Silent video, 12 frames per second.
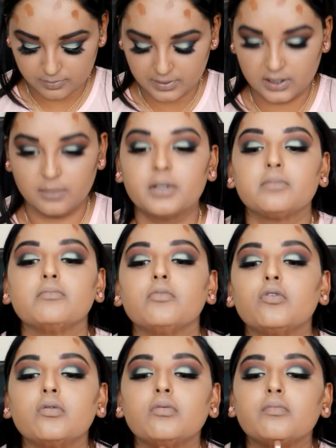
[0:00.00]
be a bit
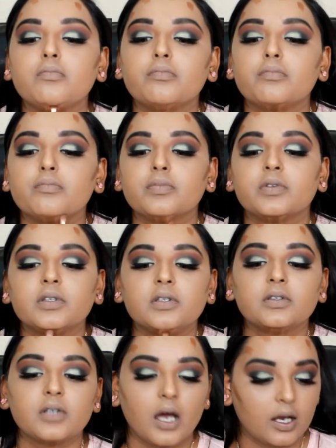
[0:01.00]
more
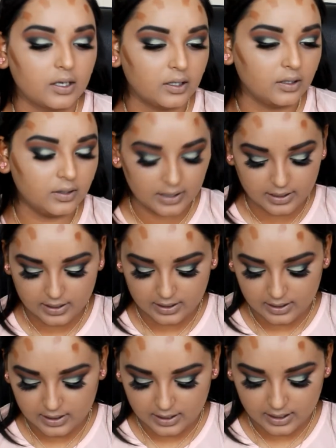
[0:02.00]
darker
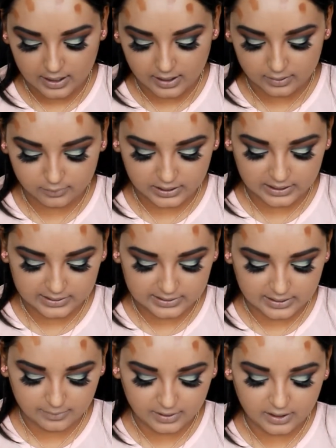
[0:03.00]
and with that
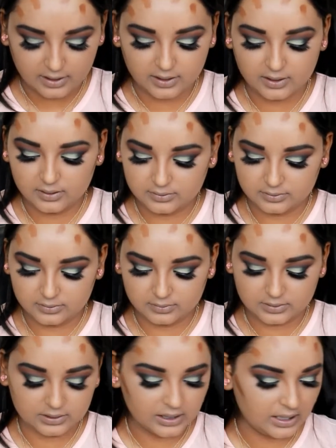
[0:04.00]
same color
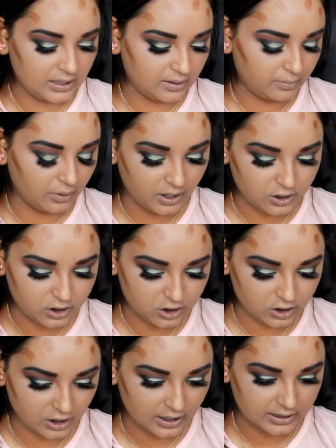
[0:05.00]
taking the
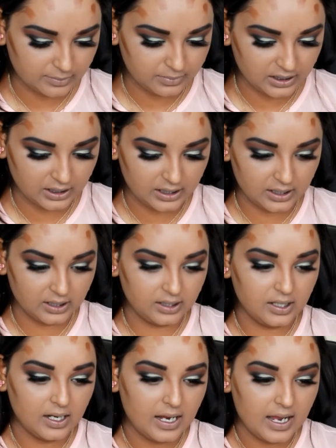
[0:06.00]
brush I dipped it in
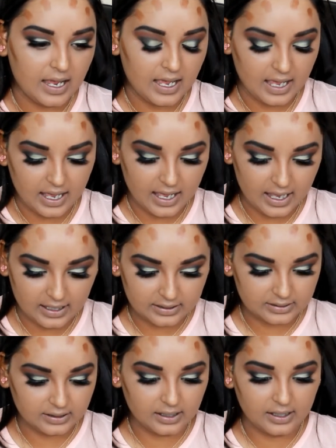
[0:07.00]

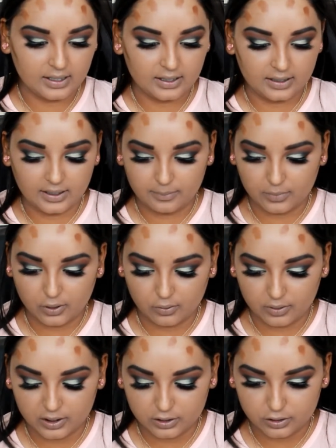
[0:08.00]
and I am
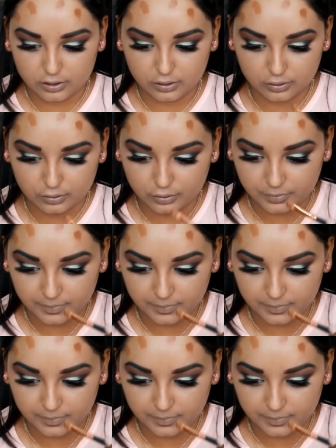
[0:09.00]
going to